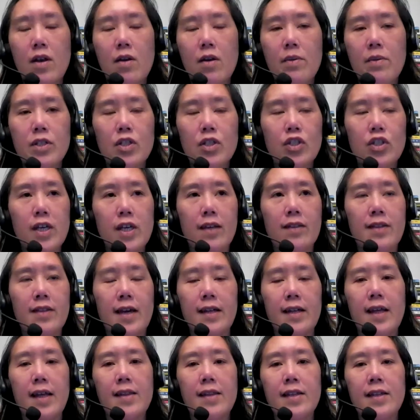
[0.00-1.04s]
so they always check
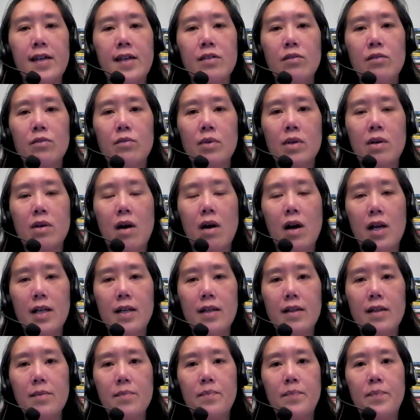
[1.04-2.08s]
that. And then
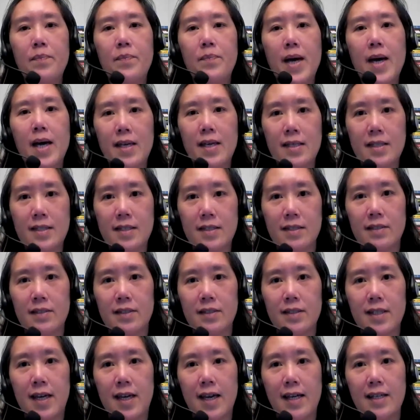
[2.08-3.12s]
regarding the
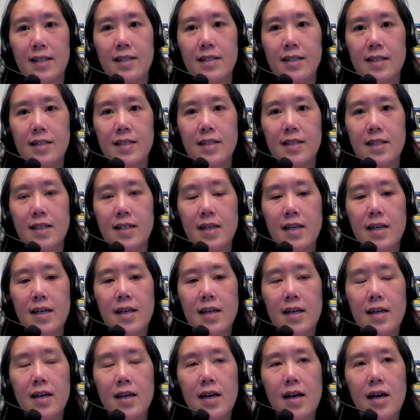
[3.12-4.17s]
Bechdel test,
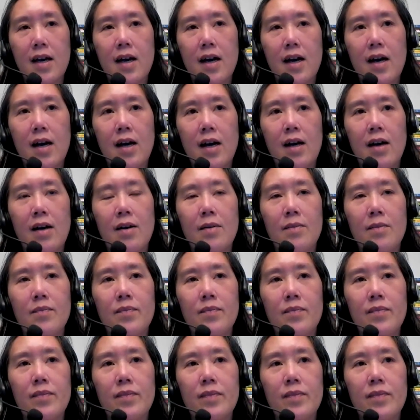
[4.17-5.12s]
yeah,